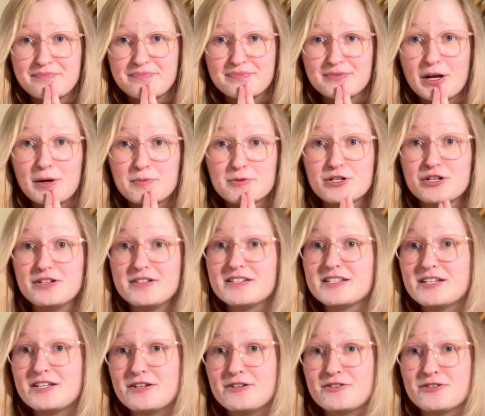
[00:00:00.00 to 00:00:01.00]
opportunity
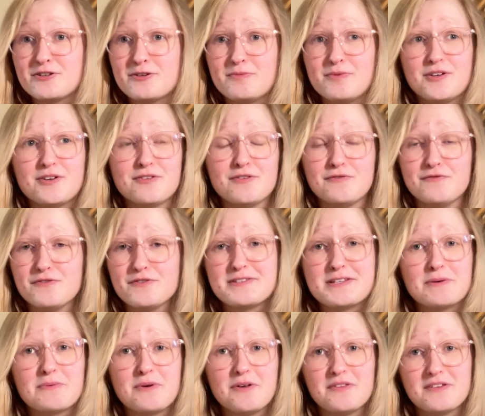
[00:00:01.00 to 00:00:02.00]
to use up, you know, the fuzzy
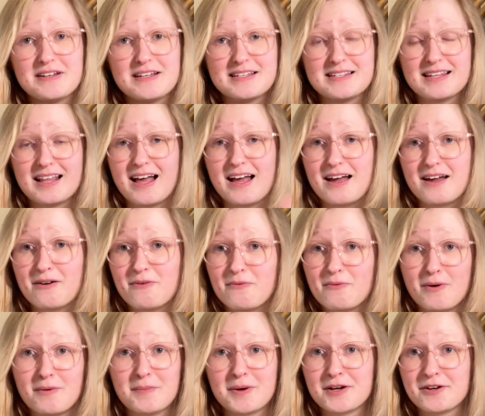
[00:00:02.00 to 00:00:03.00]
wool that it's like,
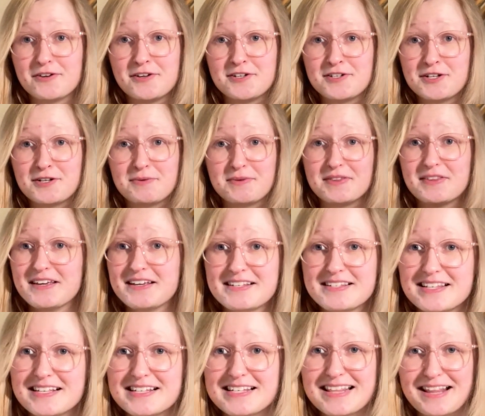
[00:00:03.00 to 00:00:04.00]
what am I going to do with this
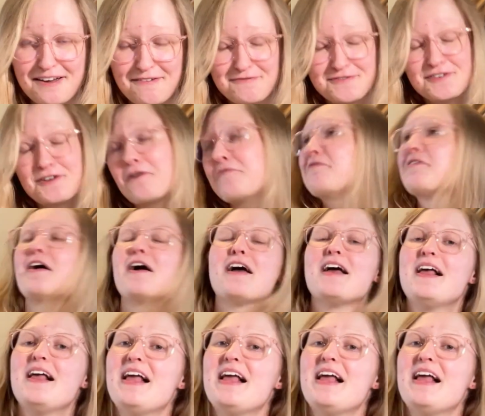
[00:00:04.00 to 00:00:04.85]
that's left over?